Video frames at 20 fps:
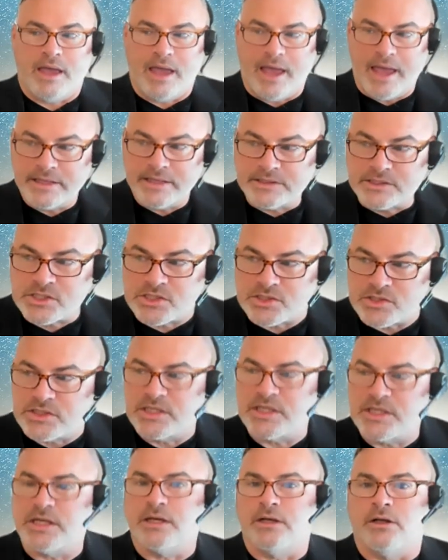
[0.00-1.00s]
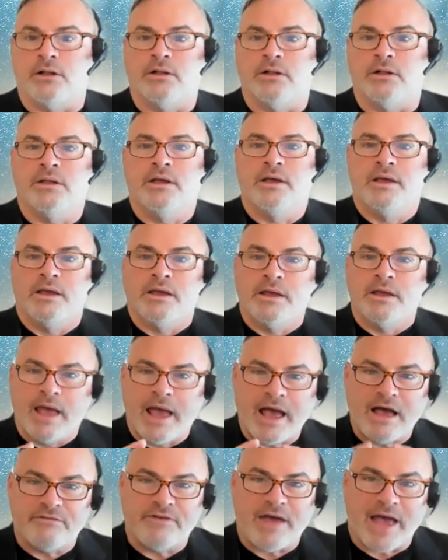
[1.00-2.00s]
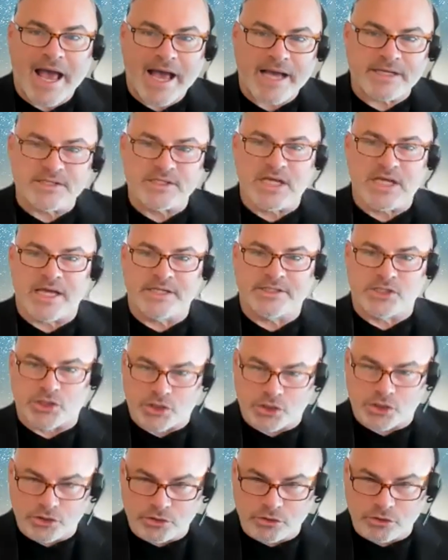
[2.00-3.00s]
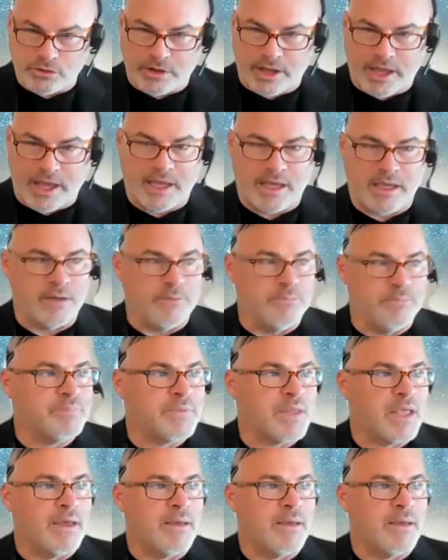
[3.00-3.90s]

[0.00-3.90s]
and still have access to a